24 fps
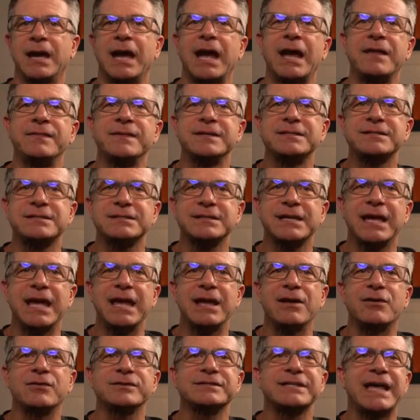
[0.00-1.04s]
And this
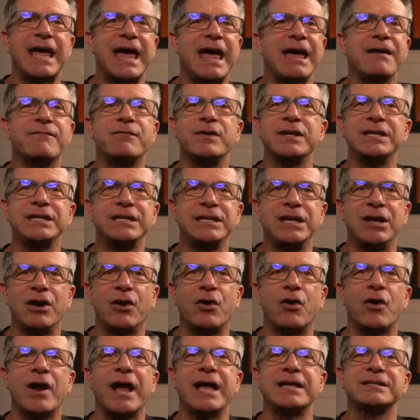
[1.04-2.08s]
scales every
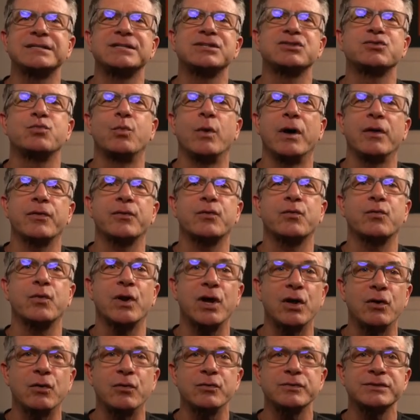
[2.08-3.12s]
year as his wealth
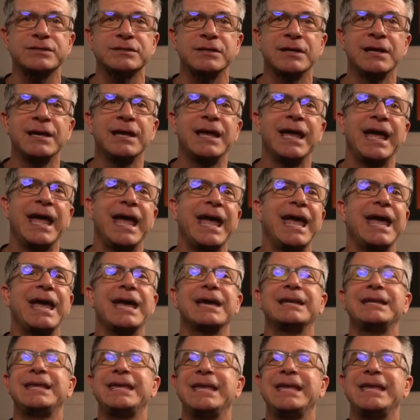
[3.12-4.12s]
grows and he